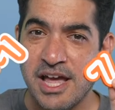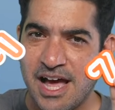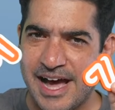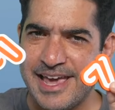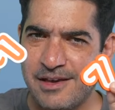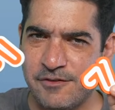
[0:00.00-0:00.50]

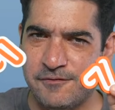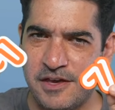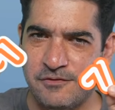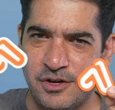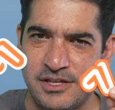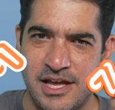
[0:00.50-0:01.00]
I have a
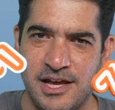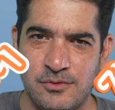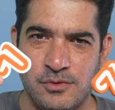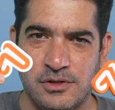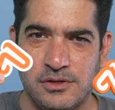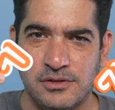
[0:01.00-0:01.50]
favorite. I
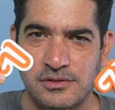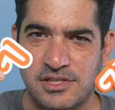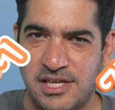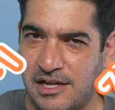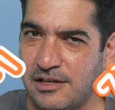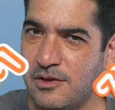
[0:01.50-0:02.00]
will
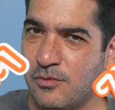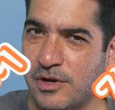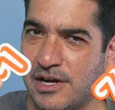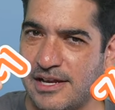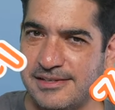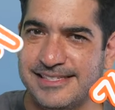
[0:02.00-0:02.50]
tell you what
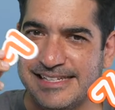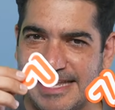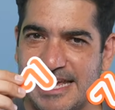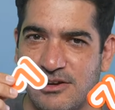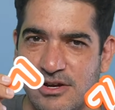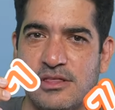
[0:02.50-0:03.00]
it is
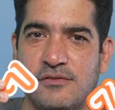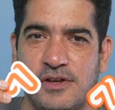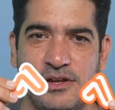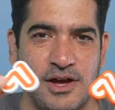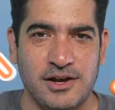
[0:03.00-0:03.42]
later in the video.